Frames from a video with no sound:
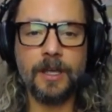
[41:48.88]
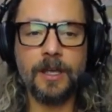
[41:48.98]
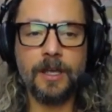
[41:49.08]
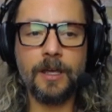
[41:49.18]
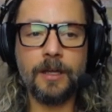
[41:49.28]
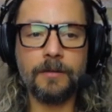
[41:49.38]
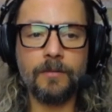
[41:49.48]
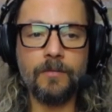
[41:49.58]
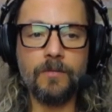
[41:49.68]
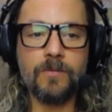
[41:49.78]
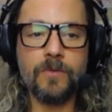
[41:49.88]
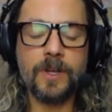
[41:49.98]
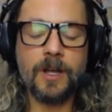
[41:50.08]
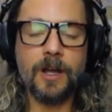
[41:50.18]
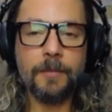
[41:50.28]
And the
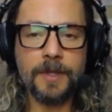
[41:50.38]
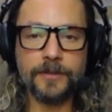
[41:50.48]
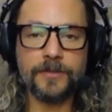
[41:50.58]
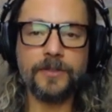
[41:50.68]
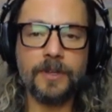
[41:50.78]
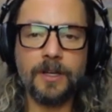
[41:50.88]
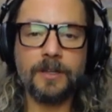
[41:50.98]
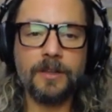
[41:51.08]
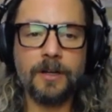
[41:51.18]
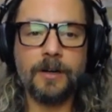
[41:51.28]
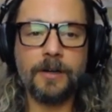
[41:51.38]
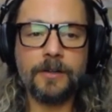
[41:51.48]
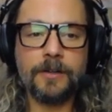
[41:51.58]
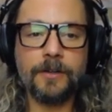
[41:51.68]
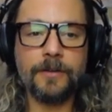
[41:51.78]
comments on the
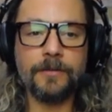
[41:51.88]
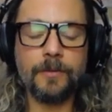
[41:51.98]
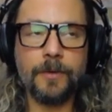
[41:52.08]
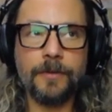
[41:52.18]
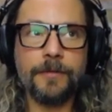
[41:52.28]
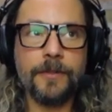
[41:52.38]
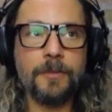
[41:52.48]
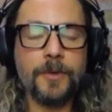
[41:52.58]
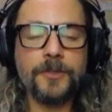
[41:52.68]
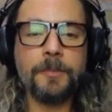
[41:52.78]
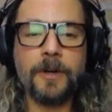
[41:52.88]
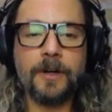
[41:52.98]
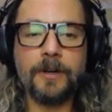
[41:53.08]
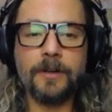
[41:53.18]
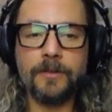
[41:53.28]
article were, for the most
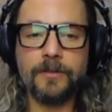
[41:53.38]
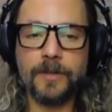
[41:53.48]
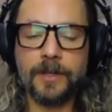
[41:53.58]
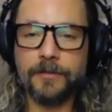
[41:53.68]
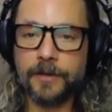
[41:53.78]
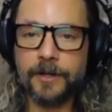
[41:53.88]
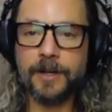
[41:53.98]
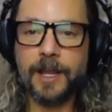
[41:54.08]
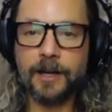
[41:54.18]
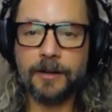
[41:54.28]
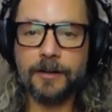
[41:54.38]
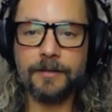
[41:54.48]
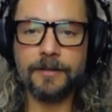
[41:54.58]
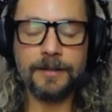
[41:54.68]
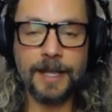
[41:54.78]
part, like very
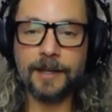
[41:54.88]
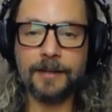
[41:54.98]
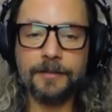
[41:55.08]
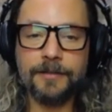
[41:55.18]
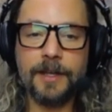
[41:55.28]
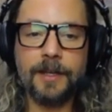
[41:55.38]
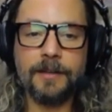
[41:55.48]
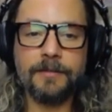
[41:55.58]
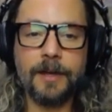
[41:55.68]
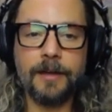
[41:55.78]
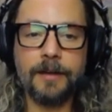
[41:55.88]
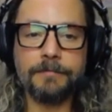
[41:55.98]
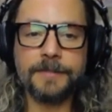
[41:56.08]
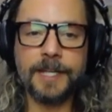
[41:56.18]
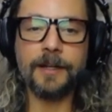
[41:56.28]
negative and
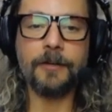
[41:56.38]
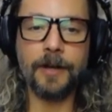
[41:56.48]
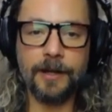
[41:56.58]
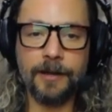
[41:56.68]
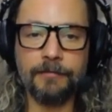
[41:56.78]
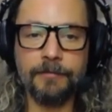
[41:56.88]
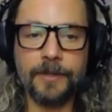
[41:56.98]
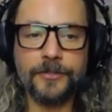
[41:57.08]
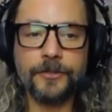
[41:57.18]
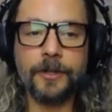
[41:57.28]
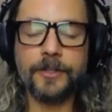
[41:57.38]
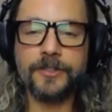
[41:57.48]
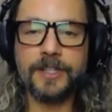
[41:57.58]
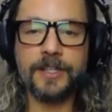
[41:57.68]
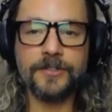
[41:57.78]
denigrating
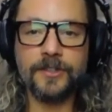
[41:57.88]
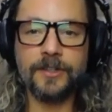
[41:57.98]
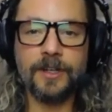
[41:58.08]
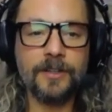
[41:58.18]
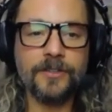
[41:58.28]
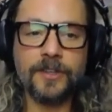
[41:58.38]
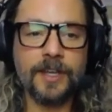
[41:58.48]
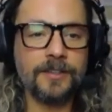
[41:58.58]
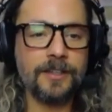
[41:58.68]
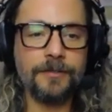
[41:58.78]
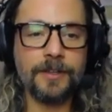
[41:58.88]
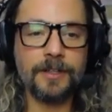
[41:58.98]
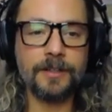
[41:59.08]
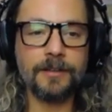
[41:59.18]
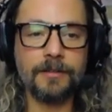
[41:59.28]
astrology as an unscientific
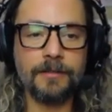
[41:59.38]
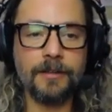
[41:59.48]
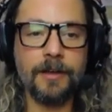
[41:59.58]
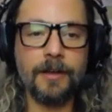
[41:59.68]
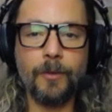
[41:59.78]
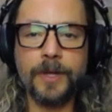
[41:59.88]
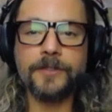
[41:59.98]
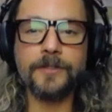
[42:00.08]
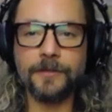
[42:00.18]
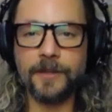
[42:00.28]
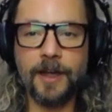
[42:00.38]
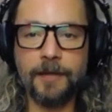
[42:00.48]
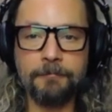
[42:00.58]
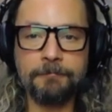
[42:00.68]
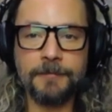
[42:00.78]
waste of
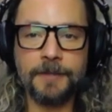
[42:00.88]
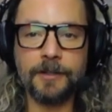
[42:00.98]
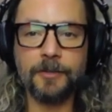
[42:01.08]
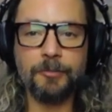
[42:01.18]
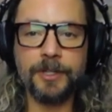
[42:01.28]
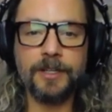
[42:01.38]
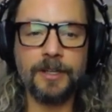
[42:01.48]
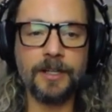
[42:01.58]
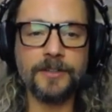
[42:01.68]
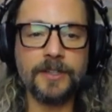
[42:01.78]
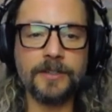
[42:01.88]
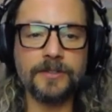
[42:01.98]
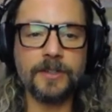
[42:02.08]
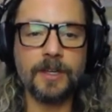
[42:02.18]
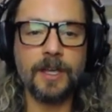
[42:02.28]
time and complete
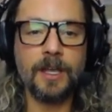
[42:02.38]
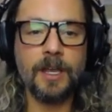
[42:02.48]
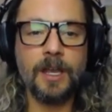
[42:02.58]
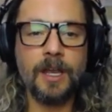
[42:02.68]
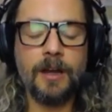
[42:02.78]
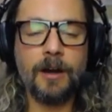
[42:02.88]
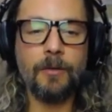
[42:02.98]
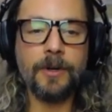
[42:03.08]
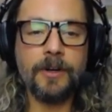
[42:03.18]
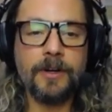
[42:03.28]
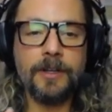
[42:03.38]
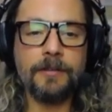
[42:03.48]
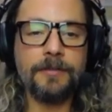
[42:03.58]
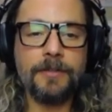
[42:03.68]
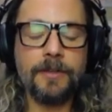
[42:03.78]
nonsense. And I wonder
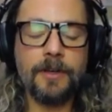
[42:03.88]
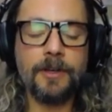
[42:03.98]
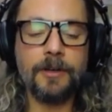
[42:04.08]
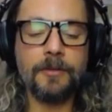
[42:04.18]
if the